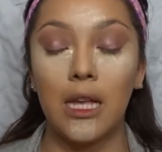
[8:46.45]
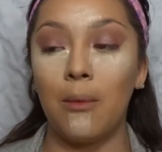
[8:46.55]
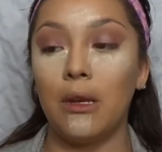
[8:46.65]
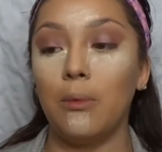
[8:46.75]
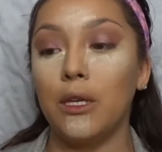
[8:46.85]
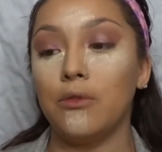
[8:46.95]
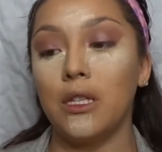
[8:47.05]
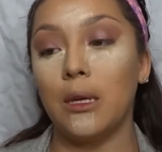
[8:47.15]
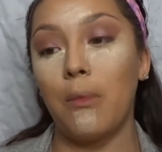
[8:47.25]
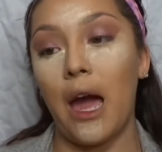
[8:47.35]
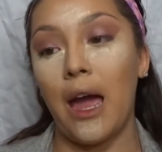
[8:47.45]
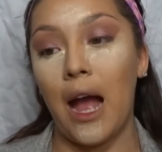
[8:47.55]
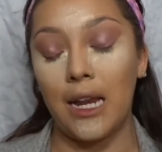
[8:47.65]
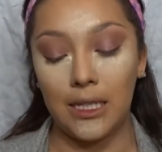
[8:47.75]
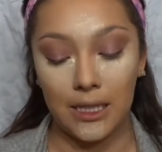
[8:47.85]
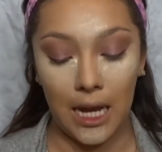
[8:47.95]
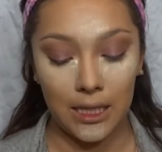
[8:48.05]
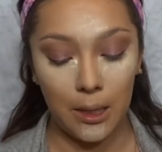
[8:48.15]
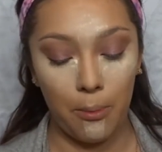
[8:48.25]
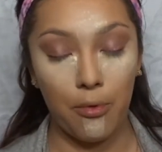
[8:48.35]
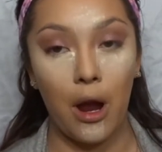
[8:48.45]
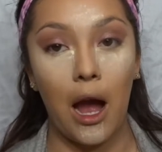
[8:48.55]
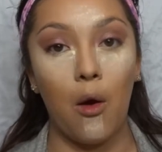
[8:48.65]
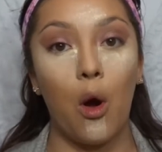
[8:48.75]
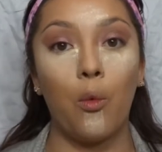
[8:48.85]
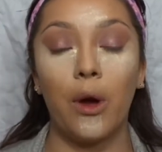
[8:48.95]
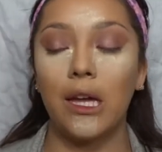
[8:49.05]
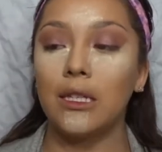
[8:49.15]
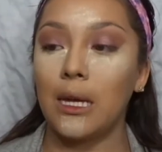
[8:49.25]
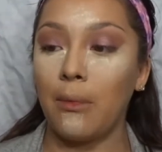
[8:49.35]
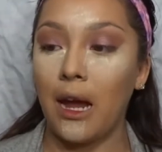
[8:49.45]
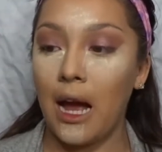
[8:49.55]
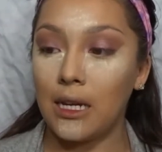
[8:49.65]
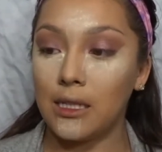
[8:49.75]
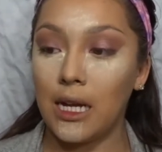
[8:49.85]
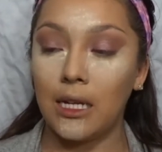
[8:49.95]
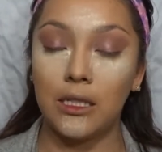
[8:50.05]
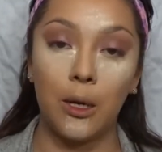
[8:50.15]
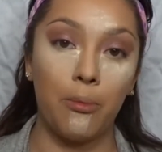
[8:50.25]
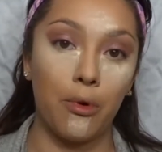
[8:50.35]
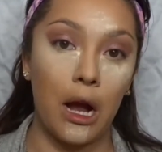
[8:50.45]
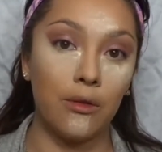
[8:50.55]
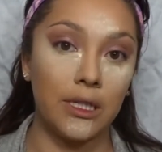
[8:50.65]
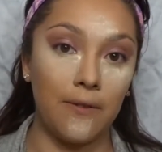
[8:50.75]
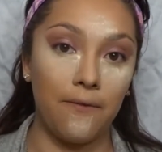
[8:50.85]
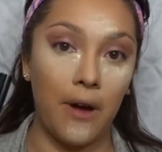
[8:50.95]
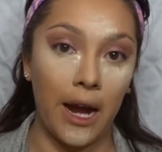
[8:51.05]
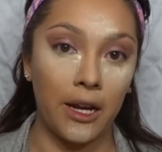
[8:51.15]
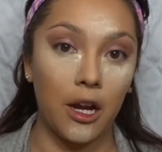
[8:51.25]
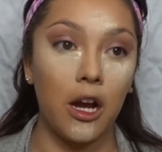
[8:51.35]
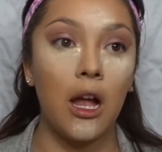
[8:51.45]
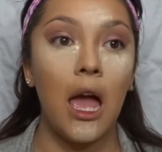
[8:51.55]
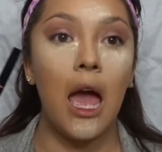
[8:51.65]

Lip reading: I'm going to be using my Anastasia Brow Wiz and my Anastasia Brow Definer.